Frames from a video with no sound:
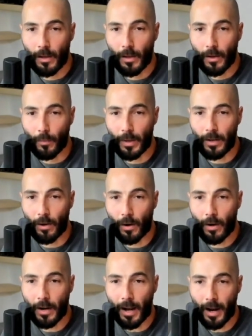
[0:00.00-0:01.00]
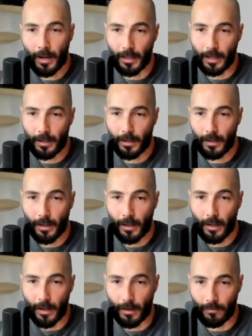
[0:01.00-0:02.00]
We are highly
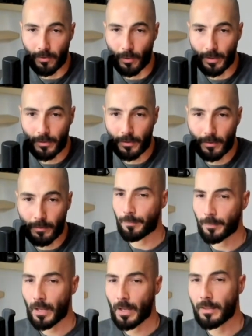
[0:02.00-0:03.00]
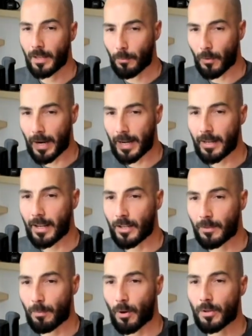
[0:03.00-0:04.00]
influenced. Number 8 is
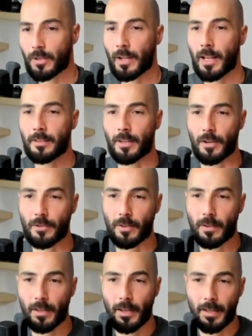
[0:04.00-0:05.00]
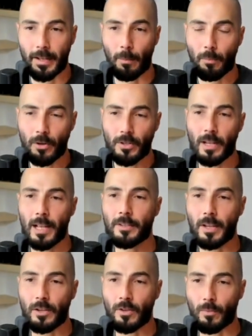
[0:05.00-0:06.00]
personalization. Now,
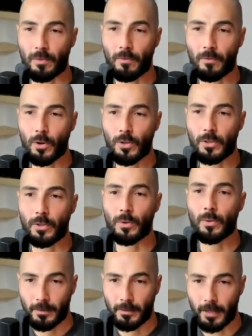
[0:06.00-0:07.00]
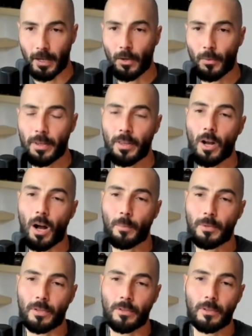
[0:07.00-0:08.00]
personalization refers to tailoring the
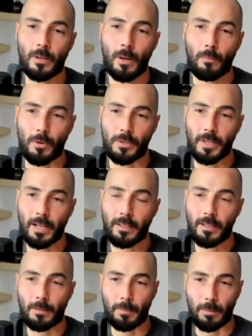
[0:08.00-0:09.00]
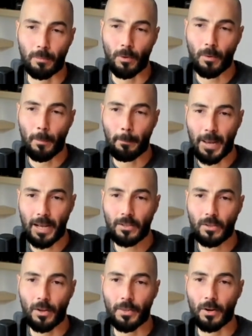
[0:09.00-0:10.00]
options presented to people based
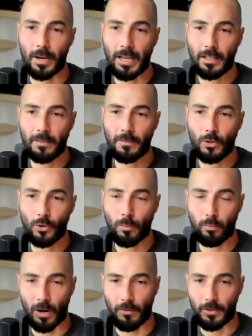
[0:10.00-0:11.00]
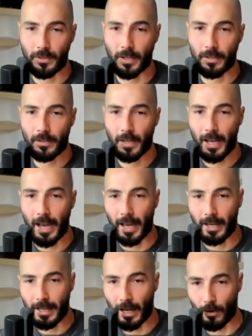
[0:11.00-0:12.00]
on their individual preferences
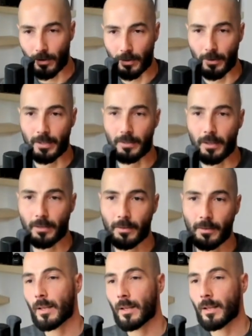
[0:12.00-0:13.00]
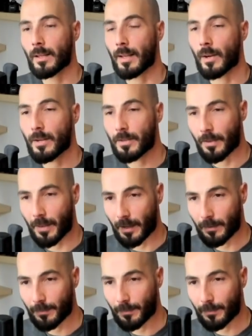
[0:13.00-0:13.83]
and characteristics. Now, here's the thing.